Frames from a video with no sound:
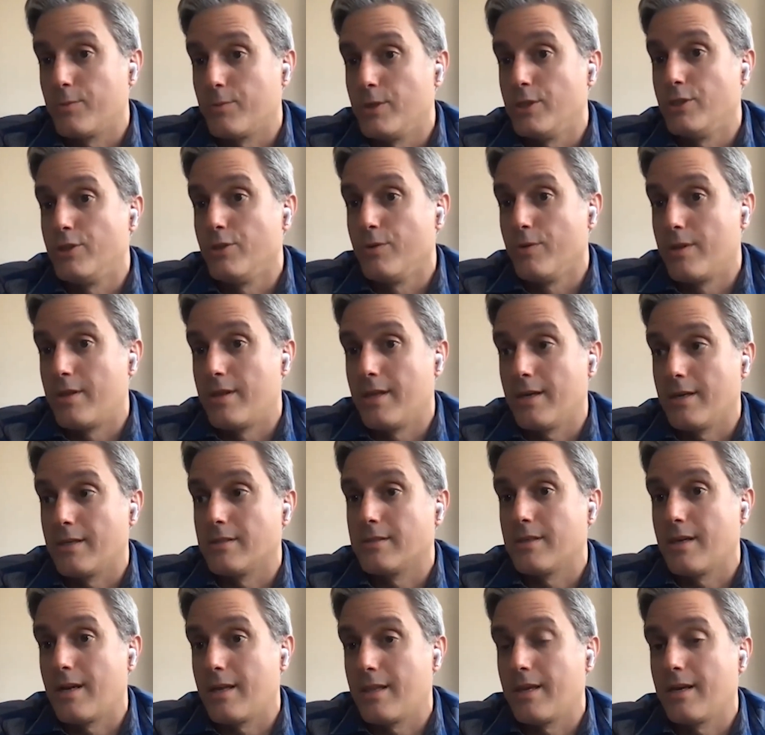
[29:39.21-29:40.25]
And we do
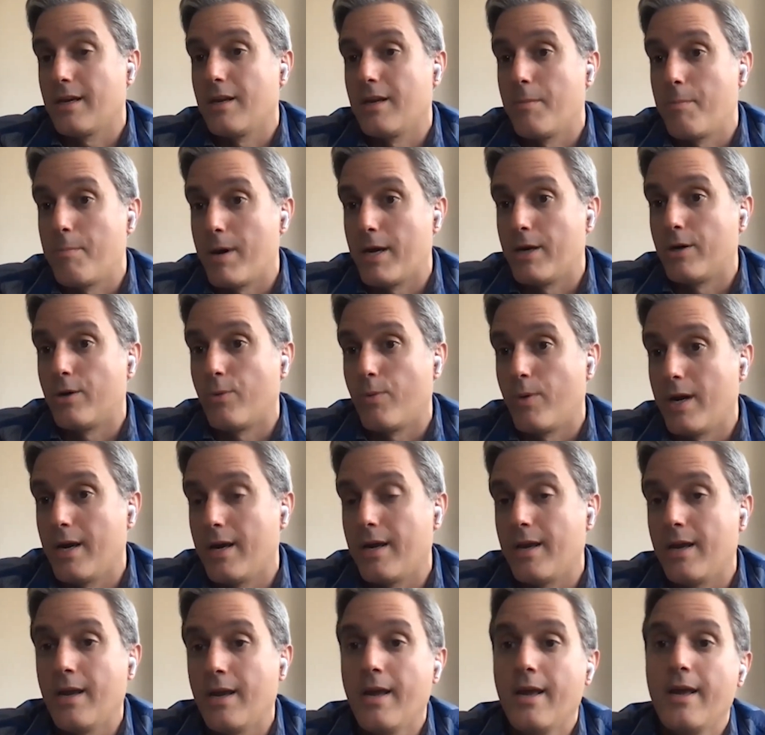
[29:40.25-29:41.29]
things, I think, in a better
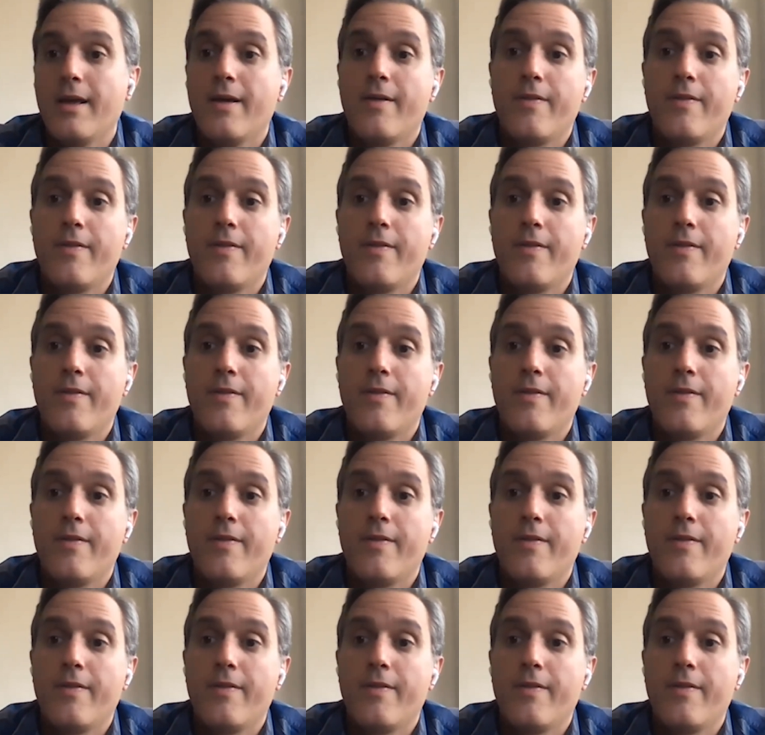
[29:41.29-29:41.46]
way